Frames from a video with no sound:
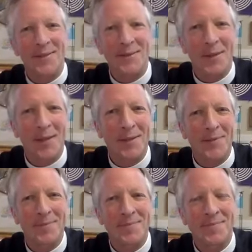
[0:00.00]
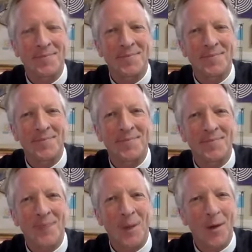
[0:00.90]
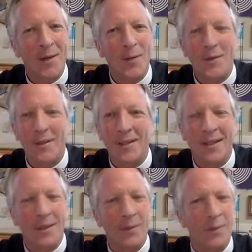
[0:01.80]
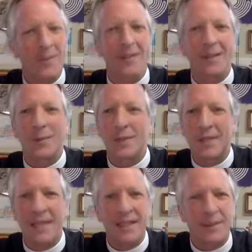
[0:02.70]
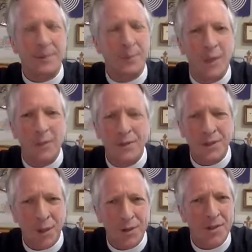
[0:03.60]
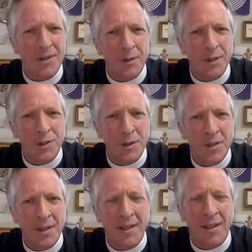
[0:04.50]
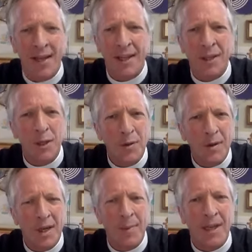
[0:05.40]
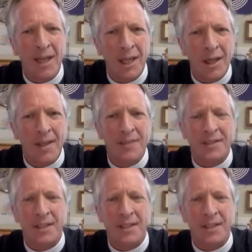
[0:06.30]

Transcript: great. All right. Well, well, well, tell us what was Church of the Holy Trinity like? You coming here as a